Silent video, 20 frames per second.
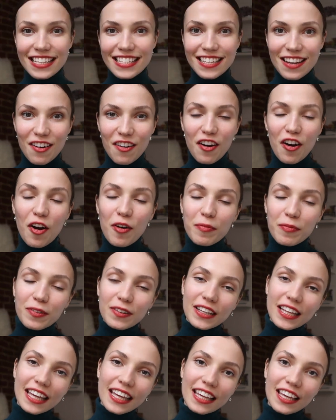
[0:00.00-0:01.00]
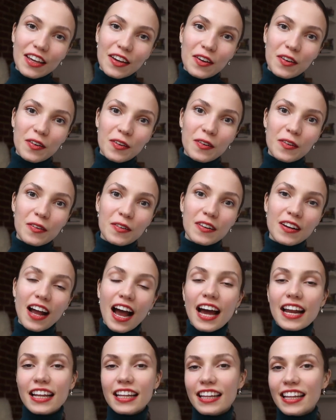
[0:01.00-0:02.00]
So hopefully you
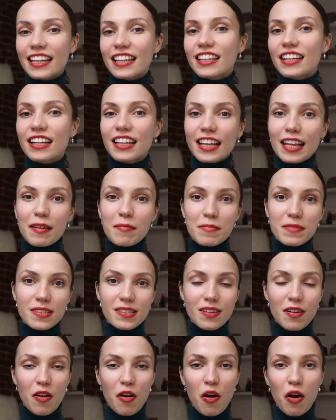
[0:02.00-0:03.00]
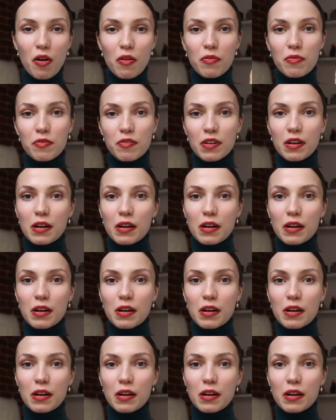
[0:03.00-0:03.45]
got a little glimpse of